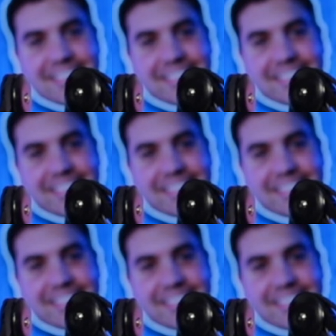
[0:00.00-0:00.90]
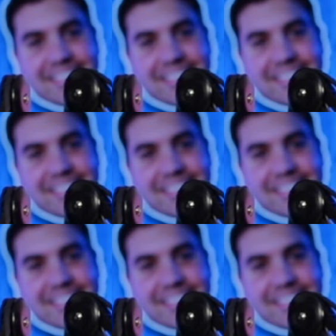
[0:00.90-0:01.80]

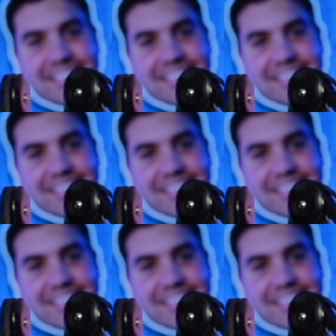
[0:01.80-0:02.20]
No words are spoken by the person on screen.